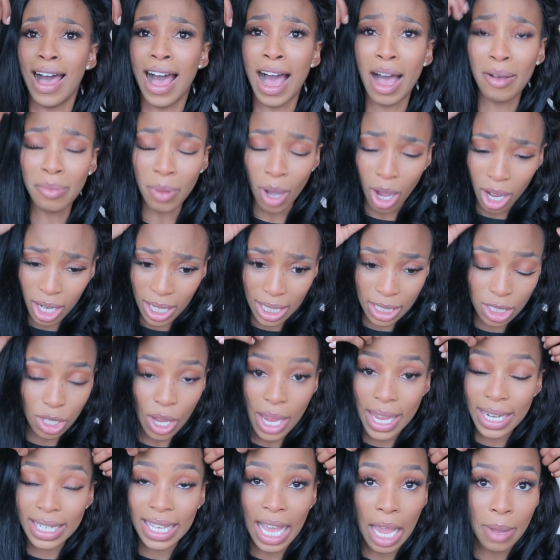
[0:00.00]
I'm on it. So
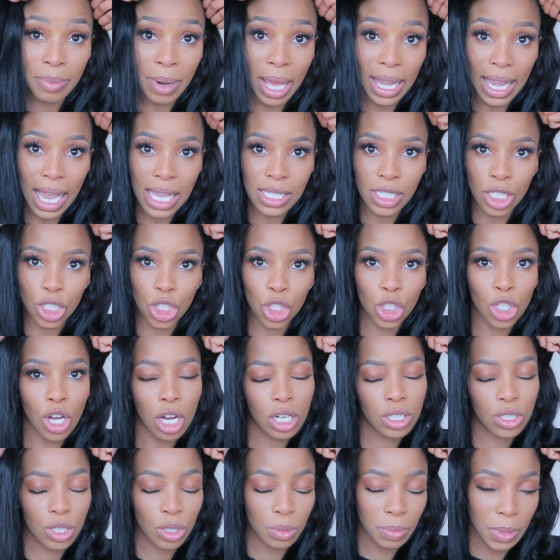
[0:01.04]
it came like as a
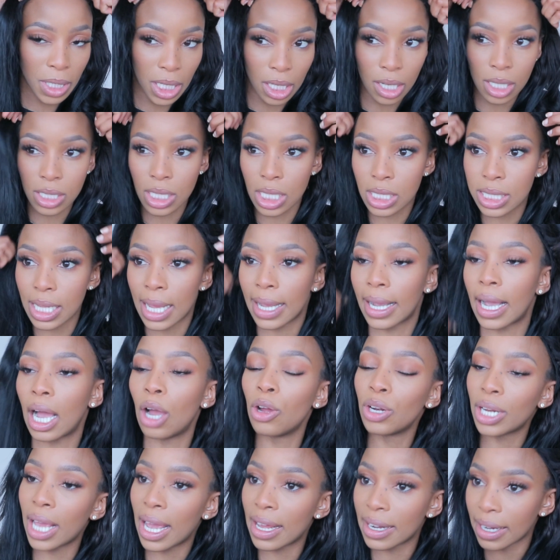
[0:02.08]
shock to me, because it's like
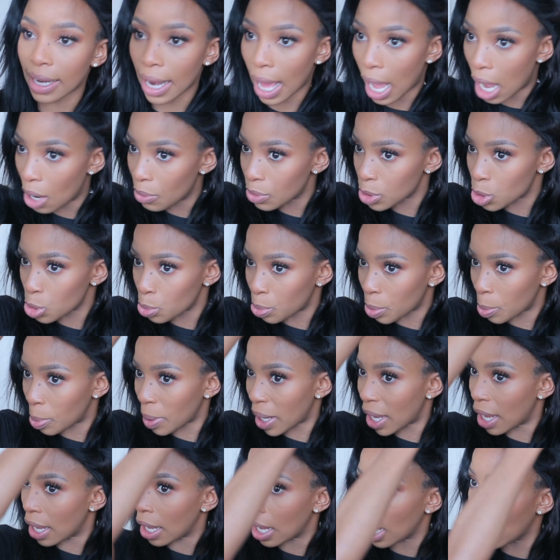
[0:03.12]
I only had an hour to
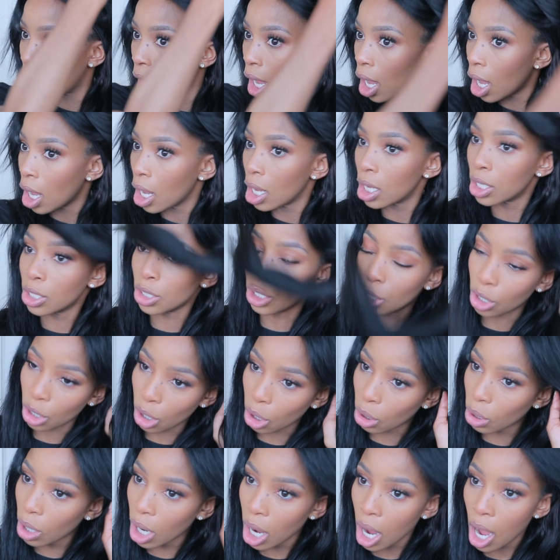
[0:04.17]
prepare, you
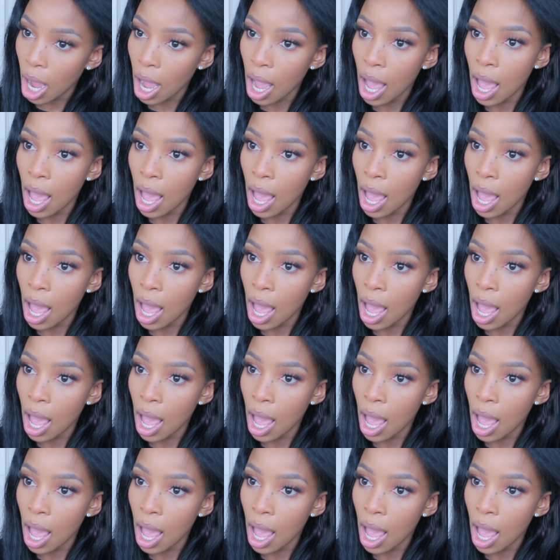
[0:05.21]
know,